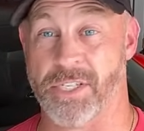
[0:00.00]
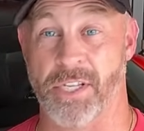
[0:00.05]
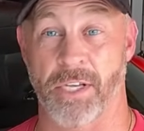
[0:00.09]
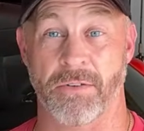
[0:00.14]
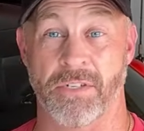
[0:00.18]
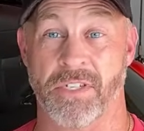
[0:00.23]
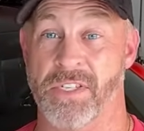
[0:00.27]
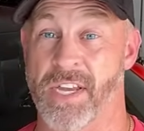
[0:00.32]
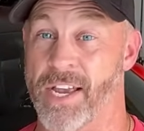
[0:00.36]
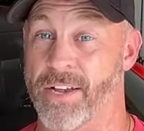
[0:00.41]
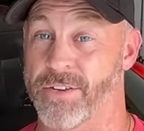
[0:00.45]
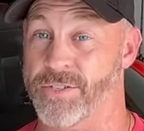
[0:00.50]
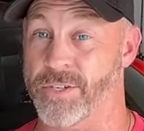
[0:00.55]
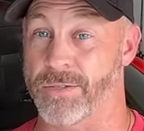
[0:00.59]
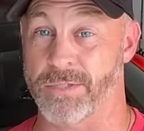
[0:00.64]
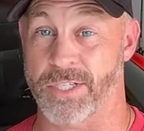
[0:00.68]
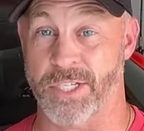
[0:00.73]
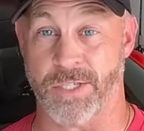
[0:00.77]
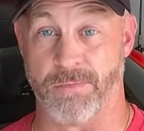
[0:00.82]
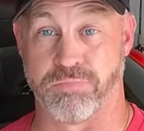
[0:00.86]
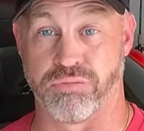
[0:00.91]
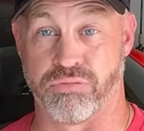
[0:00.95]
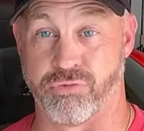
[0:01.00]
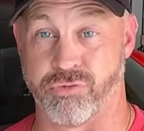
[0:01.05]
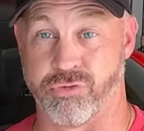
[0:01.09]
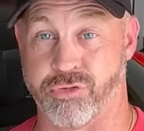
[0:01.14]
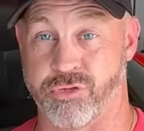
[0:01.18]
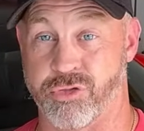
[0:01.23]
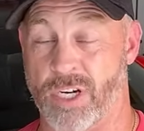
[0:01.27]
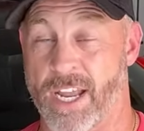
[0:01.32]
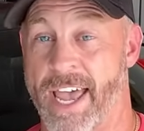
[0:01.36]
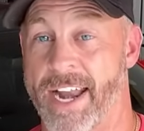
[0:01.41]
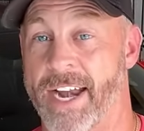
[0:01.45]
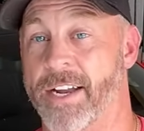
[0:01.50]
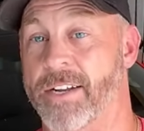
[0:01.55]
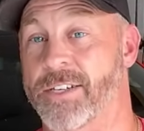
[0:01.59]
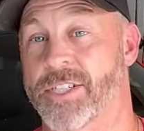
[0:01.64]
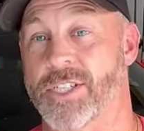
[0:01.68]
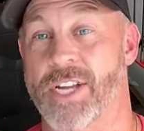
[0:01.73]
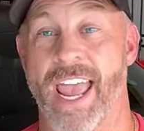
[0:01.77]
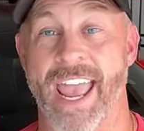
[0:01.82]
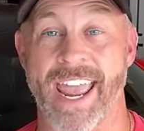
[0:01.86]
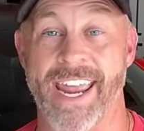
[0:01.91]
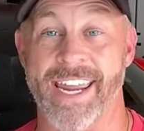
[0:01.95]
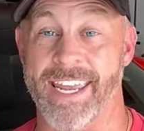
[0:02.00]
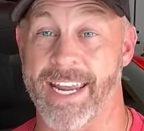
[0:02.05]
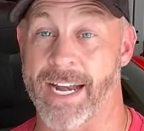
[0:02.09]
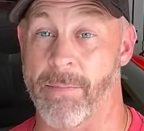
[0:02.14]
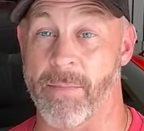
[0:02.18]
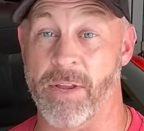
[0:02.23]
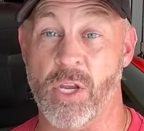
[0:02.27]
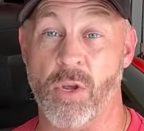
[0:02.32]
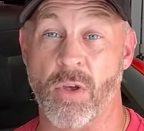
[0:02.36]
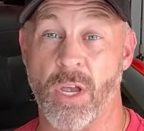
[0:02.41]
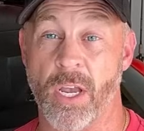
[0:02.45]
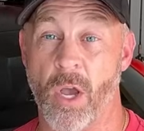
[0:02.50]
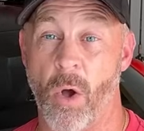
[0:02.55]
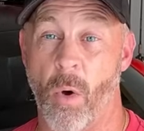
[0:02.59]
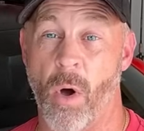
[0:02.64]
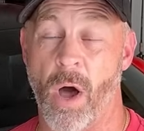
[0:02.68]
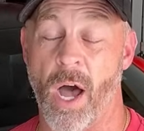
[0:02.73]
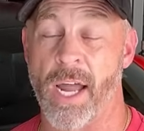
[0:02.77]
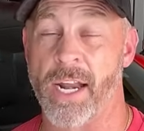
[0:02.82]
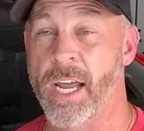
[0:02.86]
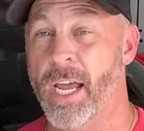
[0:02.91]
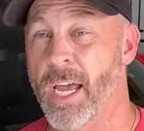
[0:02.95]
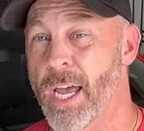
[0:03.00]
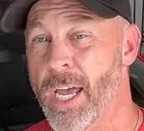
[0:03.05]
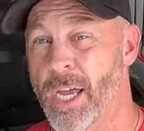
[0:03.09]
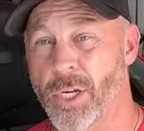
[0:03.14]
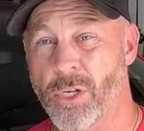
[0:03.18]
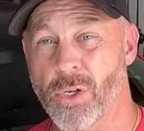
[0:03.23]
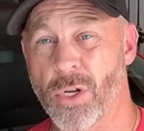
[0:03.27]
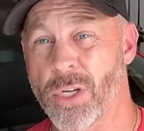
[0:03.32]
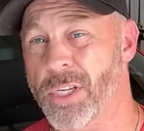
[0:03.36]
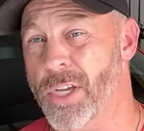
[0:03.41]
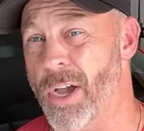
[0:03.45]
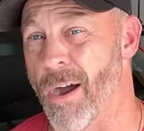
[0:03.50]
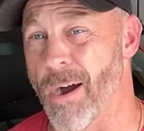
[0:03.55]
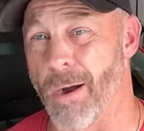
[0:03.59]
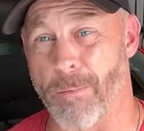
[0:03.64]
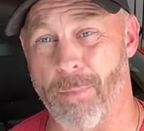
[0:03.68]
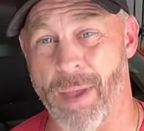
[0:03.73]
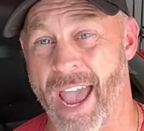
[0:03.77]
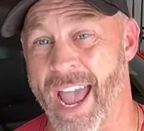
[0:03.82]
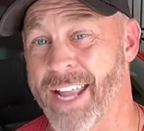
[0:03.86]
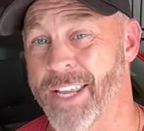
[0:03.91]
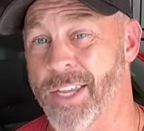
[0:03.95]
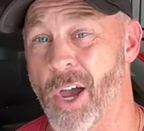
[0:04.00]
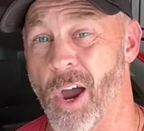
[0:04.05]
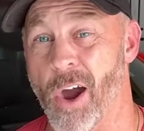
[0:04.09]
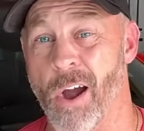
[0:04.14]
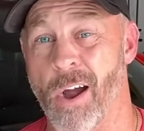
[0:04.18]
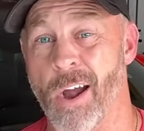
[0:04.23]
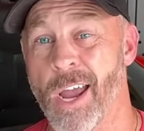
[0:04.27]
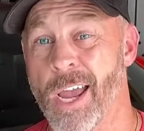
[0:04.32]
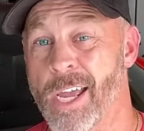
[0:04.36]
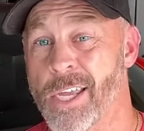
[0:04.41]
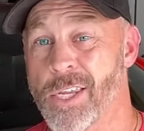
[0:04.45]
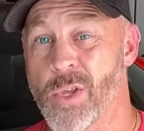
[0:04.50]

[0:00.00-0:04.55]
Those sales are just kind of tanking. I mean, you can go on good car, bad car.